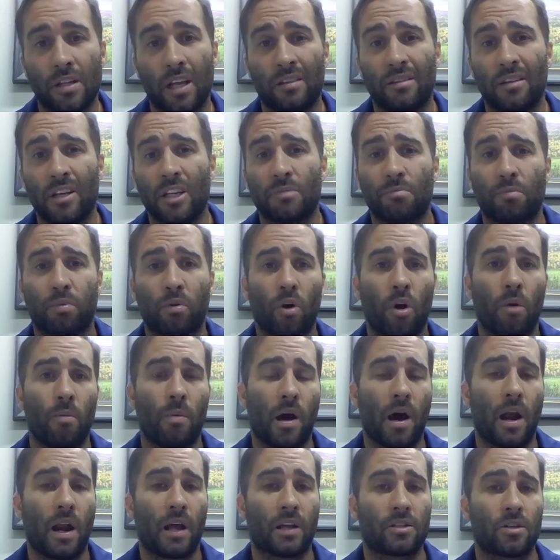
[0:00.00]
that these
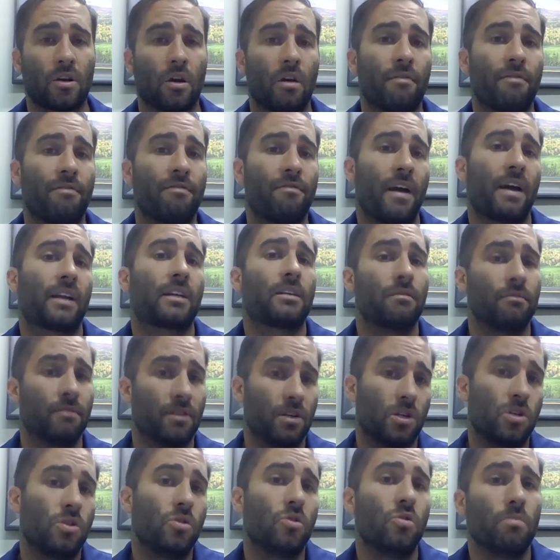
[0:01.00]
probiotics are effective
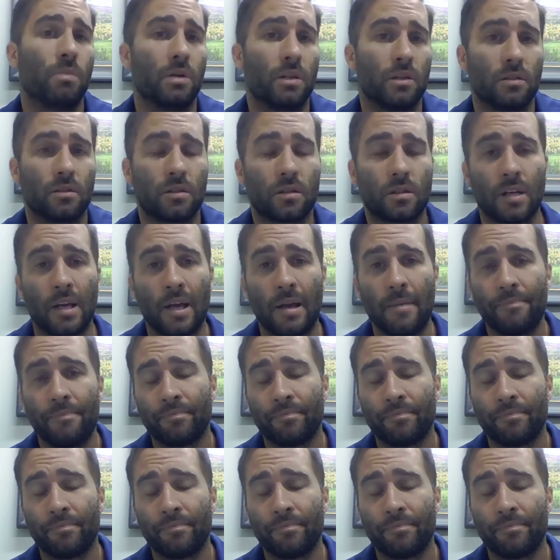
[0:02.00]
in humans.